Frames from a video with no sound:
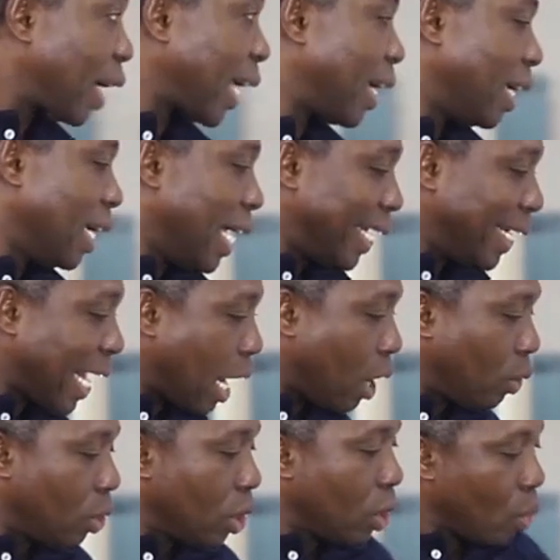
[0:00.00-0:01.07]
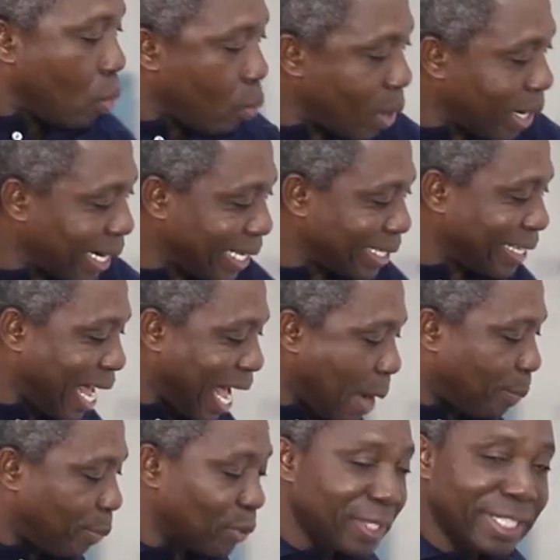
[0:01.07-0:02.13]
Okay, now, what has
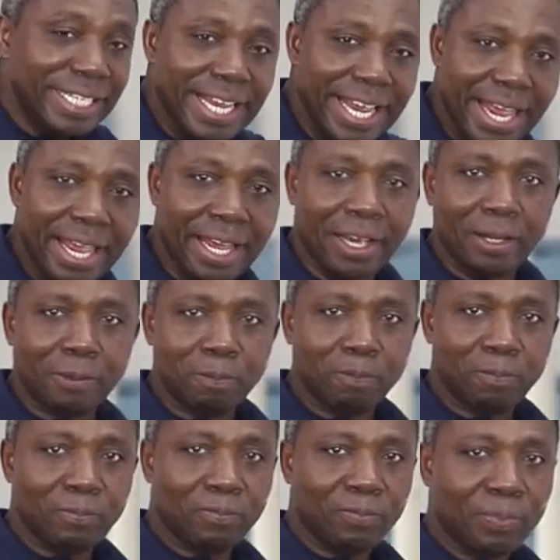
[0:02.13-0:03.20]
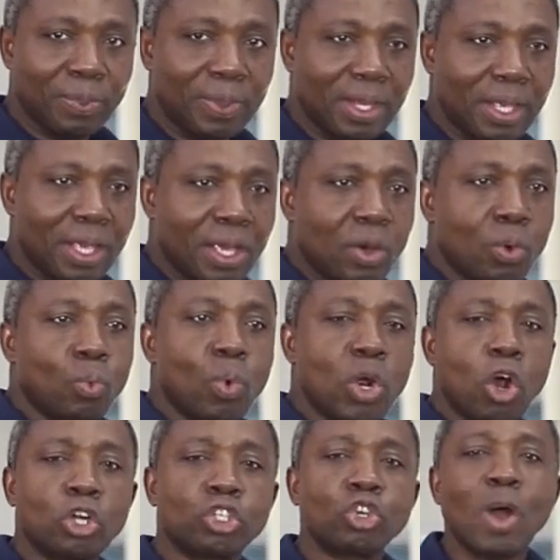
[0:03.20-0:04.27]
happened here
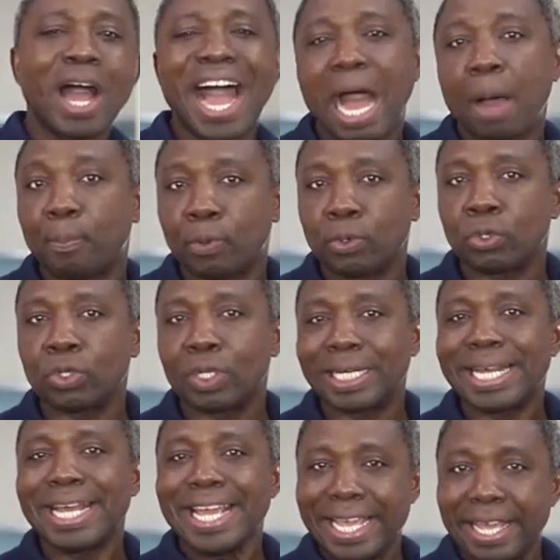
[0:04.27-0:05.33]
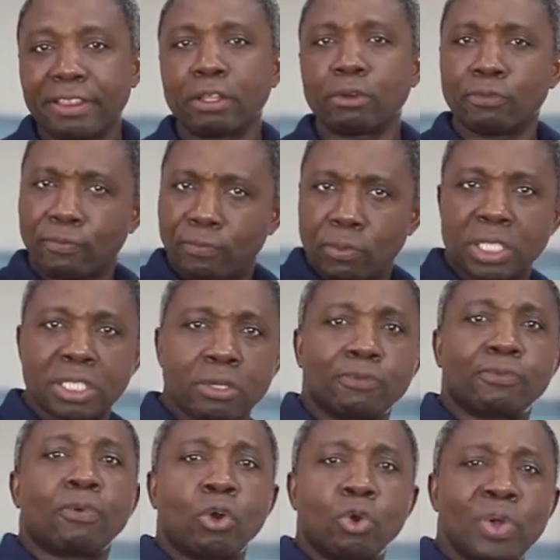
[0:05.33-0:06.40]
will also happen in the
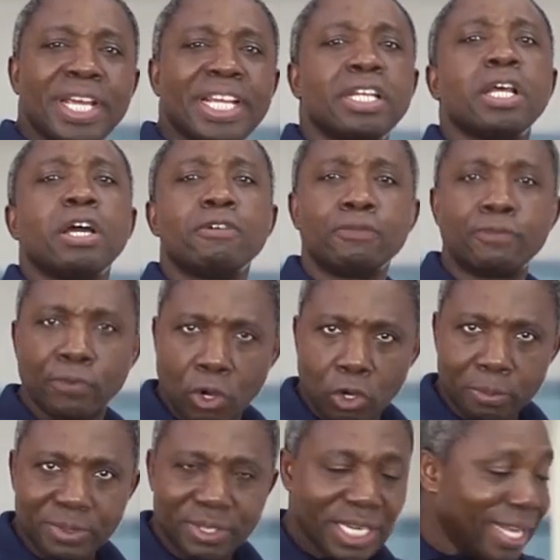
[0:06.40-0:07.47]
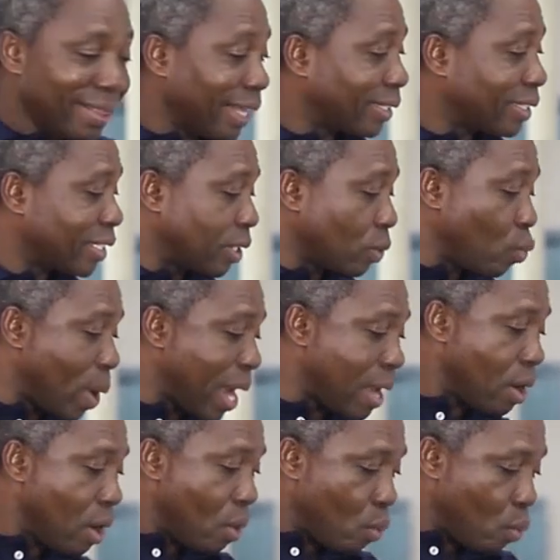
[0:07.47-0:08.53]
following verbs. That is the way
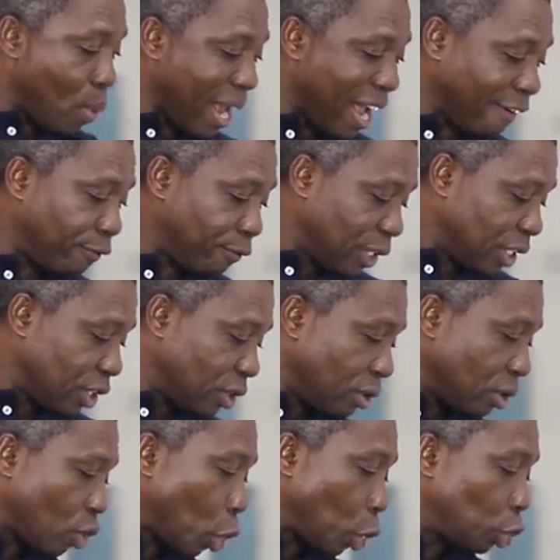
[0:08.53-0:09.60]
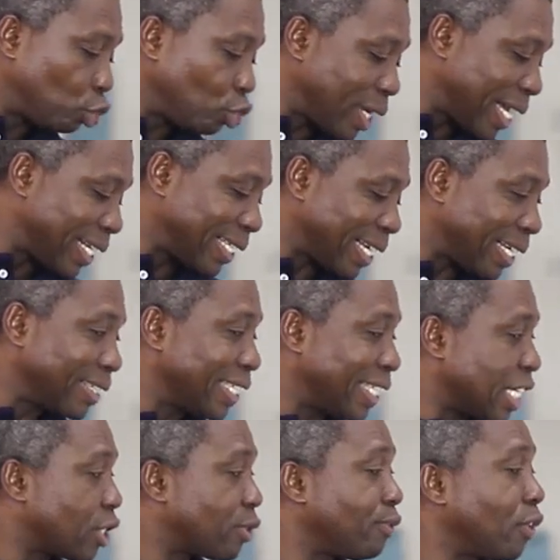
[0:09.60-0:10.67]
we have conjugated
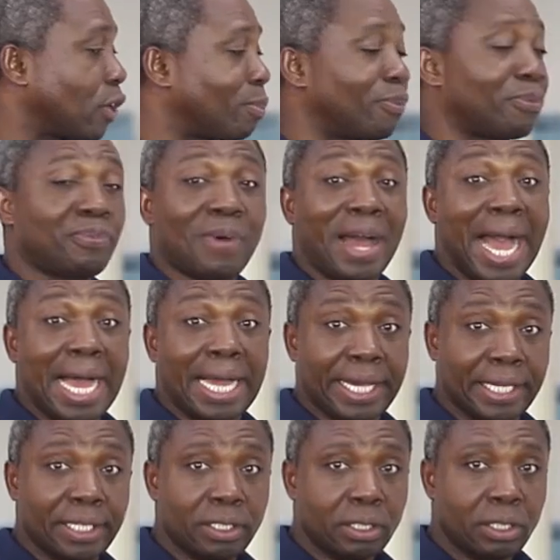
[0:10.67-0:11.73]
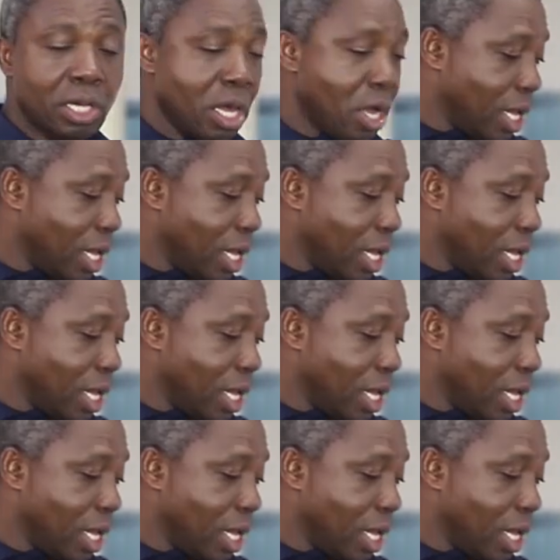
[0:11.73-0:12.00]
this verb fahren.